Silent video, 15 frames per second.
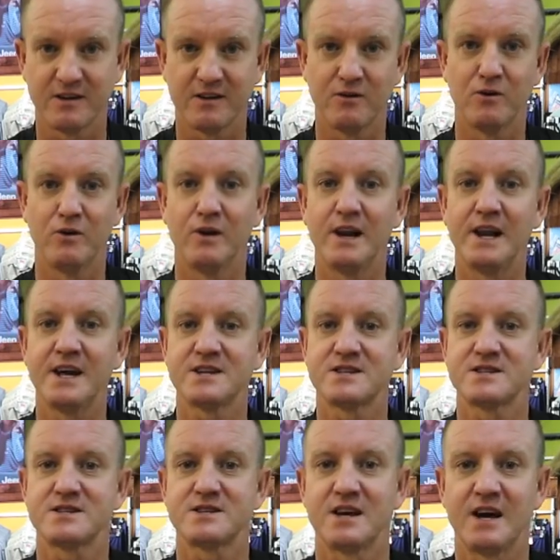or
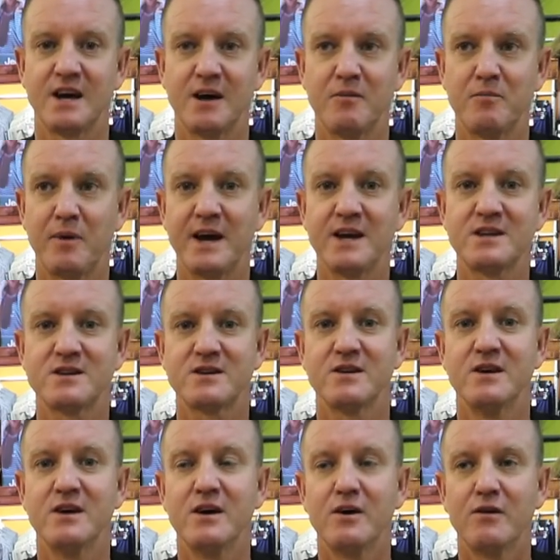less bait
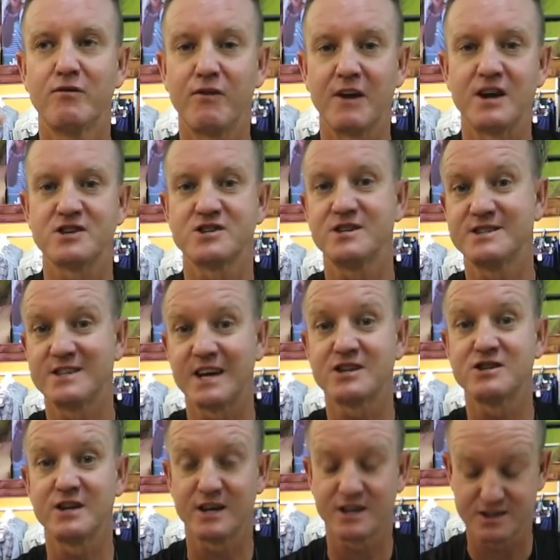flesh is
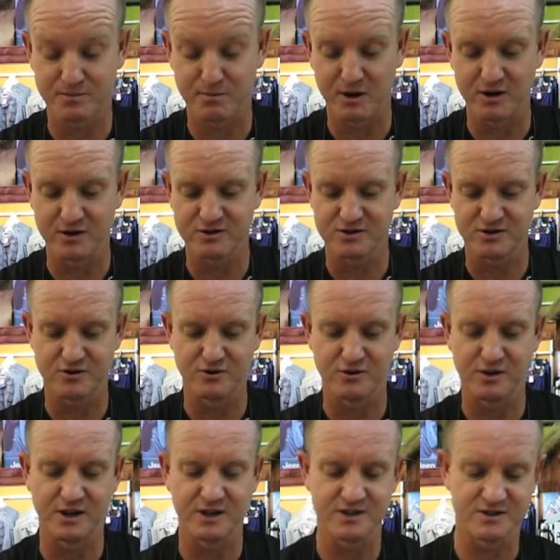actually exposed to
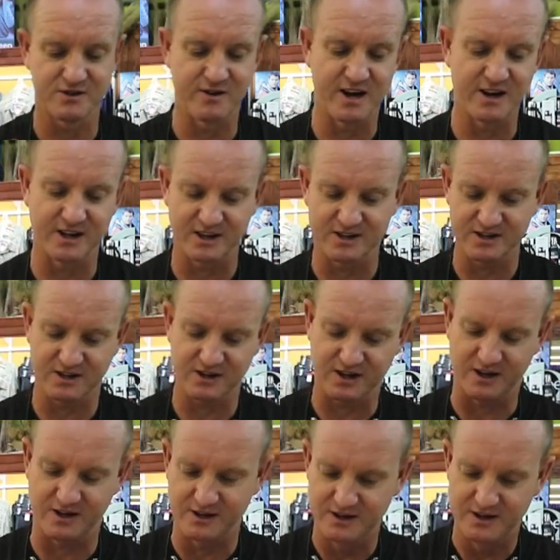the surroundings.
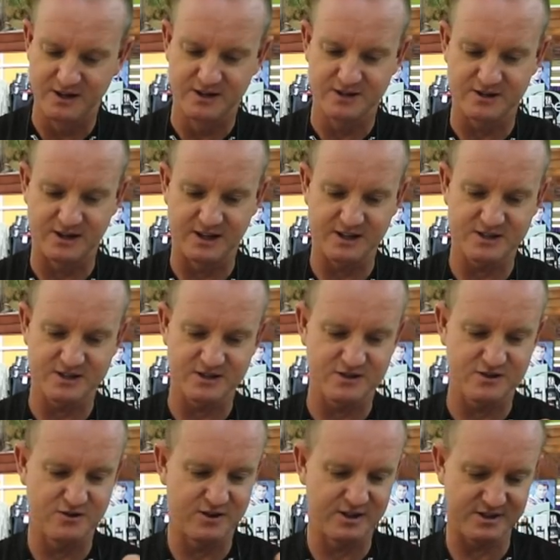Okay. So let's just
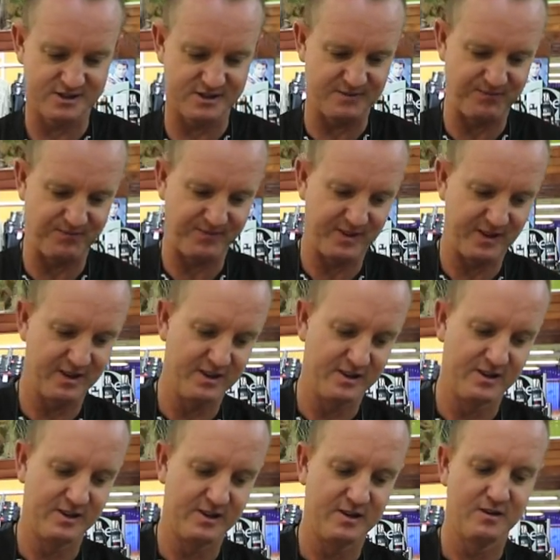do this.
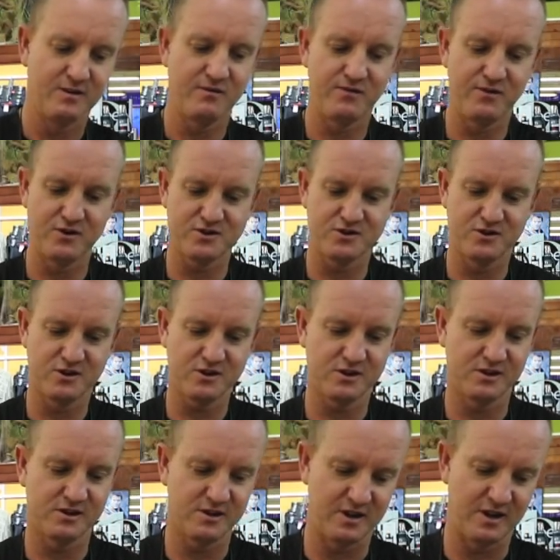First hook,
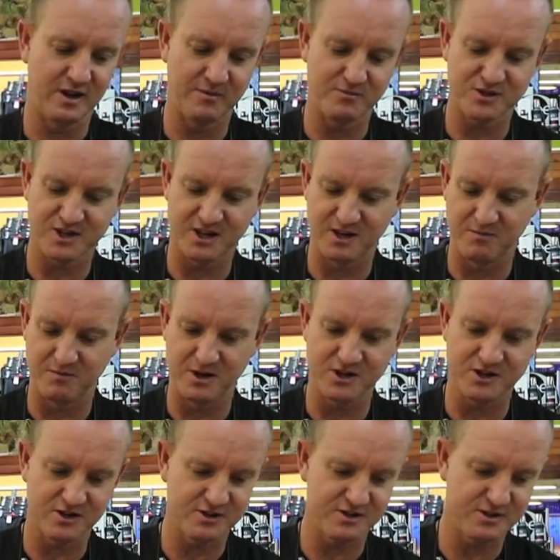and I'm just going to
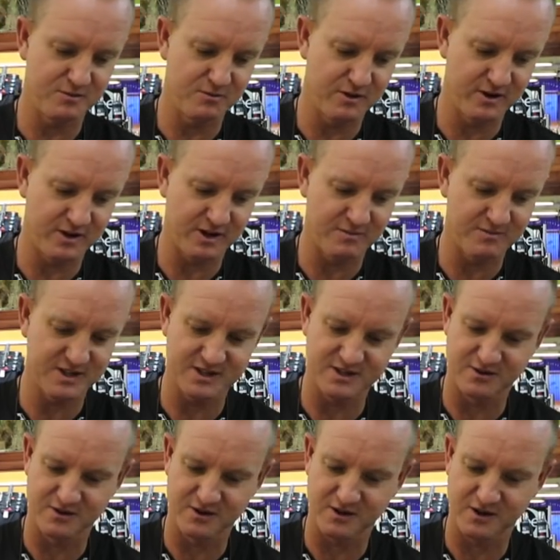measure to see where it comes out. So
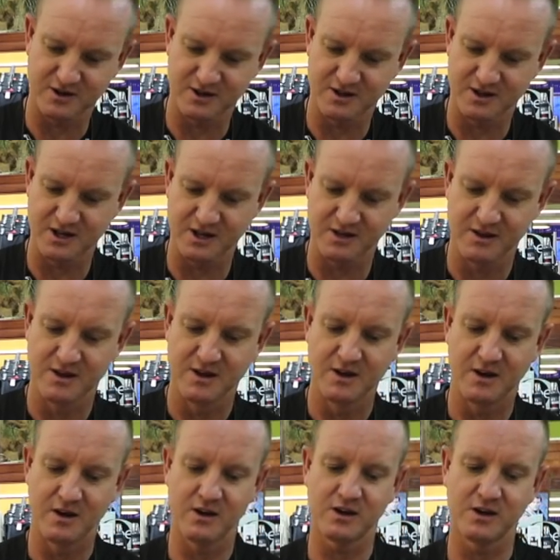I'm going to go in there.
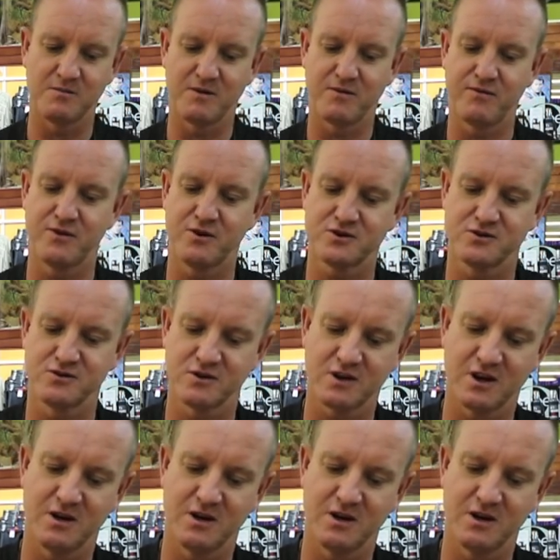Okay, my first hook,